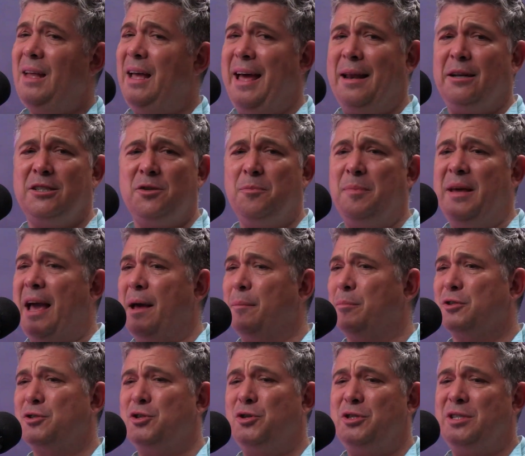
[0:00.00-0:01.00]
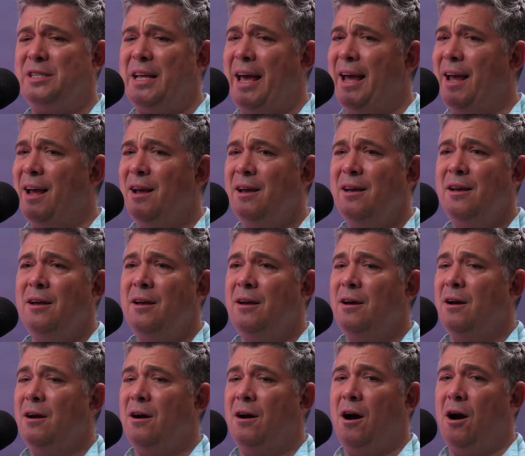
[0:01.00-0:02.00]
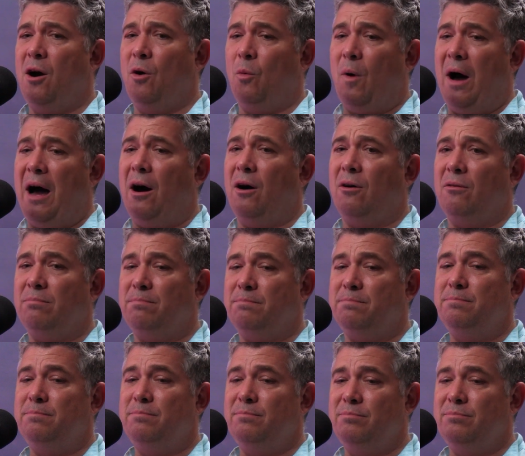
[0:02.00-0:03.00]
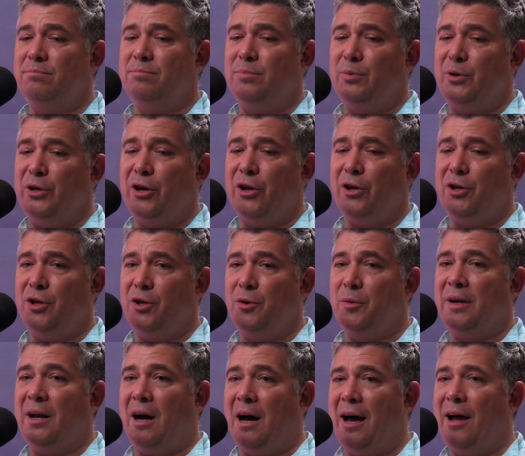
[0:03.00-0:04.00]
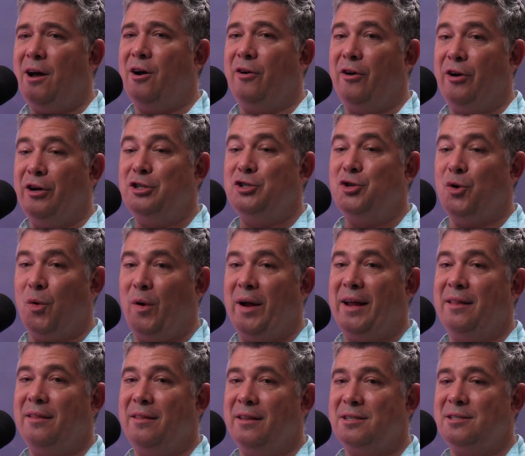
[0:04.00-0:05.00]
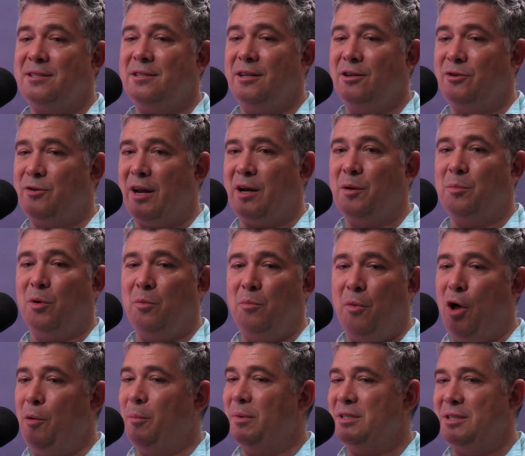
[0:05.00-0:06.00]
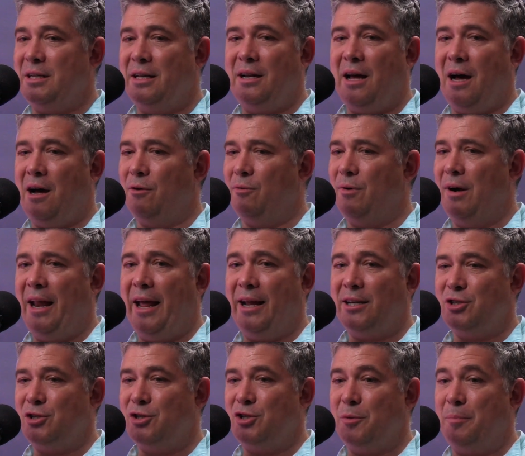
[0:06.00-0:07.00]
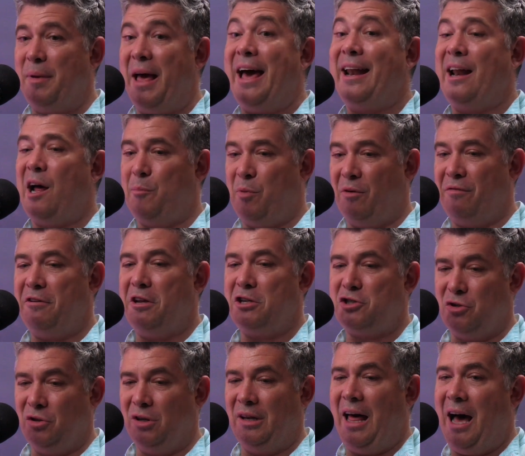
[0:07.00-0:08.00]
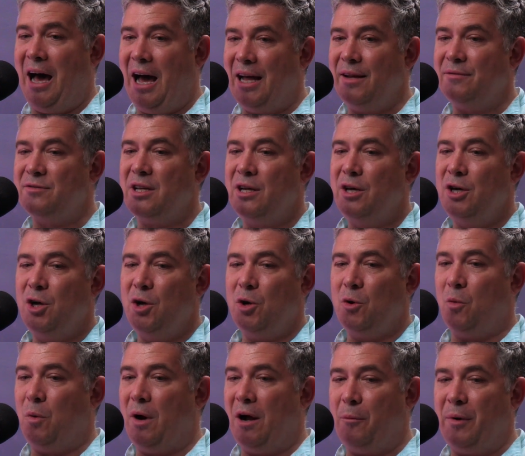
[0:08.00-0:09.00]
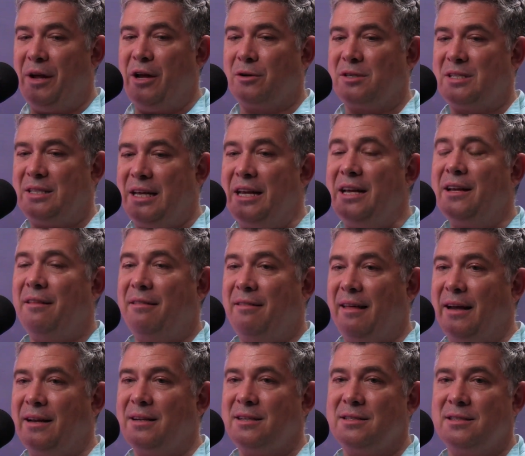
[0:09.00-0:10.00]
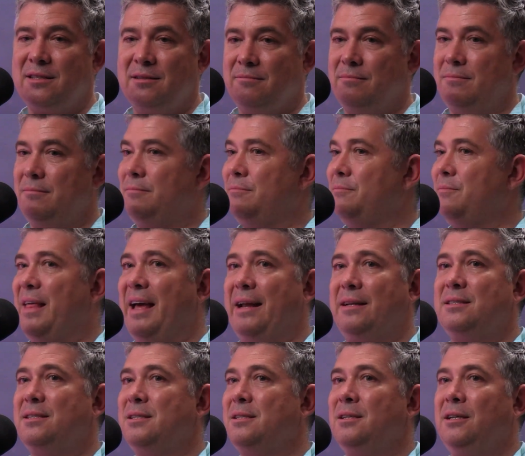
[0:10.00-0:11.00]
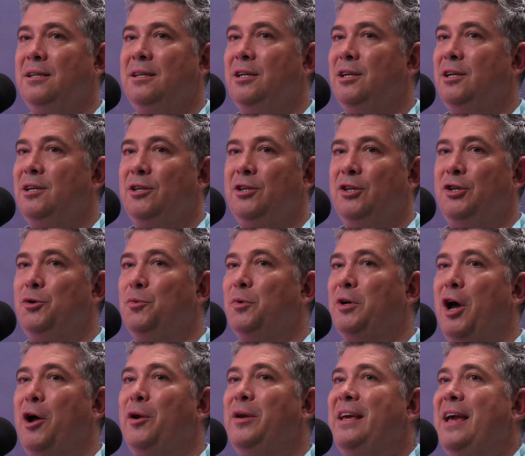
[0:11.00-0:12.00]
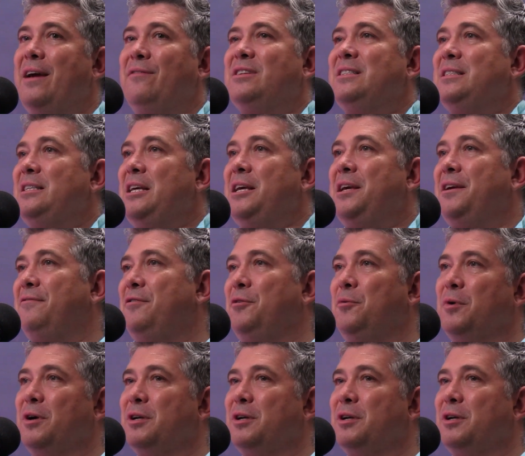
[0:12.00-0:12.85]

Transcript: and to be able to say, oh, wow, you and I are enjoying this incredible moment in our relationship and our professional lives where we are seeing things that you would only ever see if you